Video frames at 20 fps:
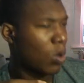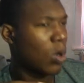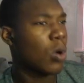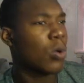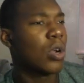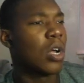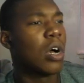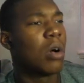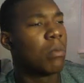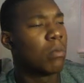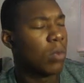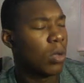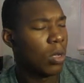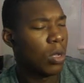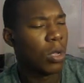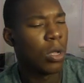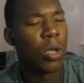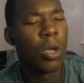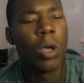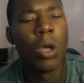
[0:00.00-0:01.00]
hold
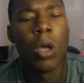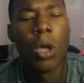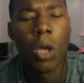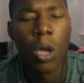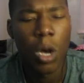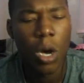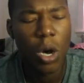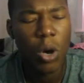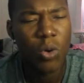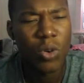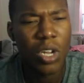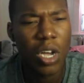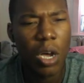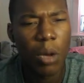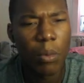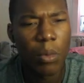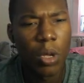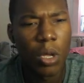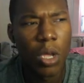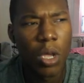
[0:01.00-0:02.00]

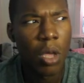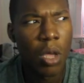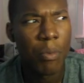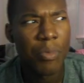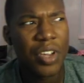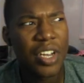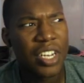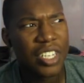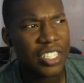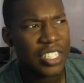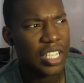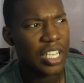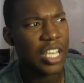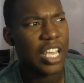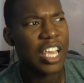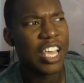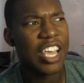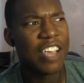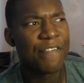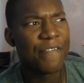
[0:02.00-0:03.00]
up, because
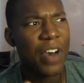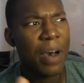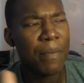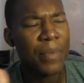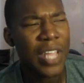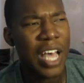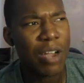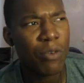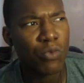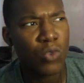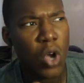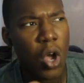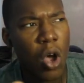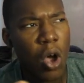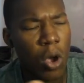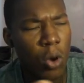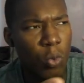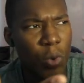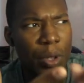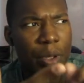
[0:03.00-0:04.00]
if I'm not
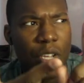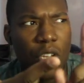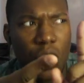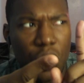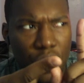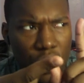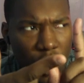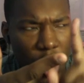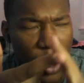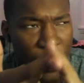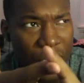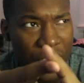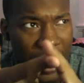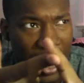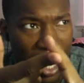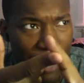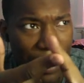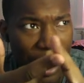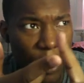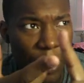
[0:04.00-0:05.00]
wrong, wait, because Ghost
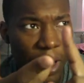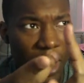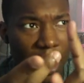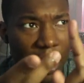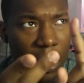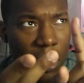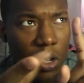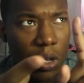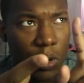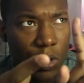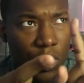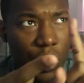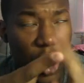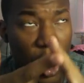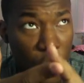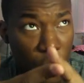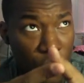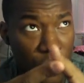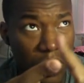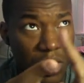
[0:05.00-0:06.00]
came out,
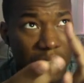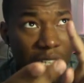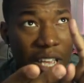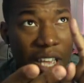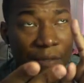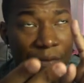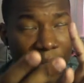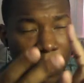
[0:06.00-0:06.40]
Ghost,